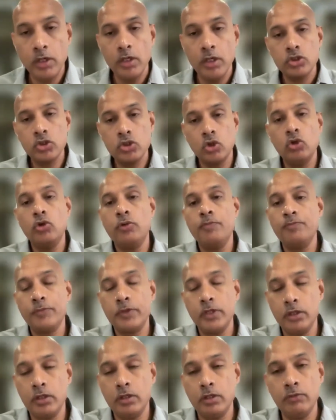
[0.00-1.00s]
So
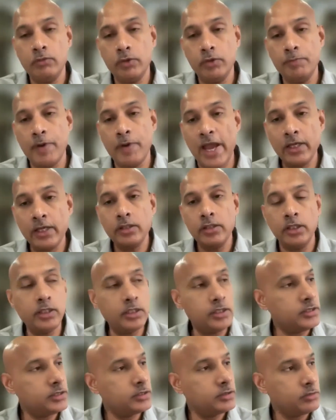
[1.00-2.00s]
a bank that
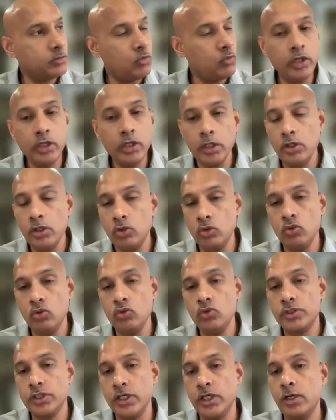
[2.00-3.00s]
is wanting to
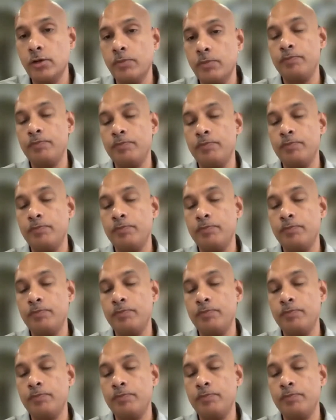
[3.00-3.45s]
set up